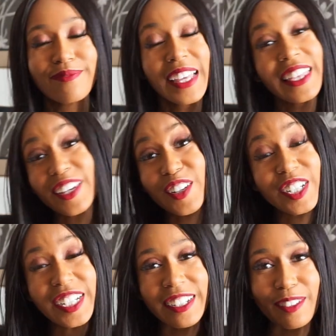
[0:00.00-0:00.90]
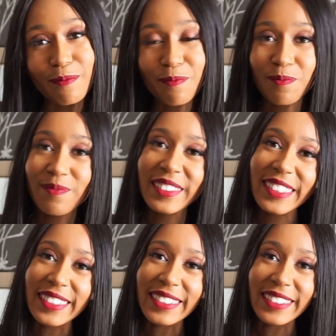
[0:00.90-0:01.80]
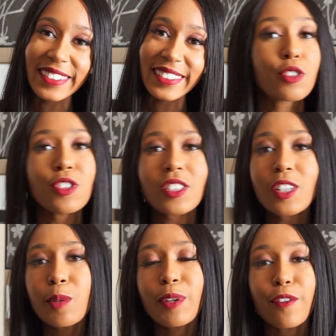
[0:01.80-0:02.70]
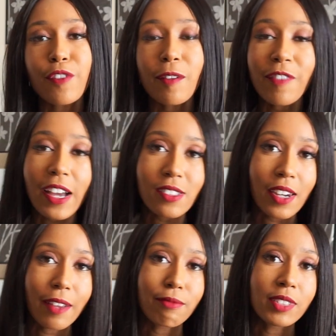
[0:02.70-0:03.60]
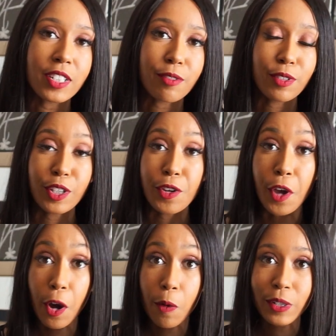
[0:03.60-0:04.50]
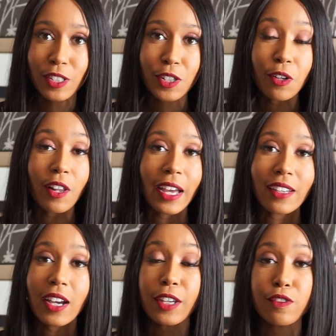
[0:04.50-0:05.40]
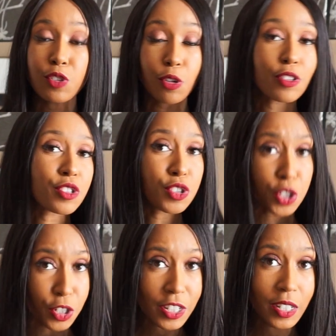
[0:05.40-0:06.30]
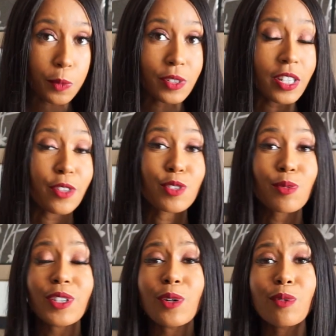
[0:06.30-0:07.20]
and then you're good. So just a little bit of fun facts that I didn't really know until I kind of started this journey was that there's really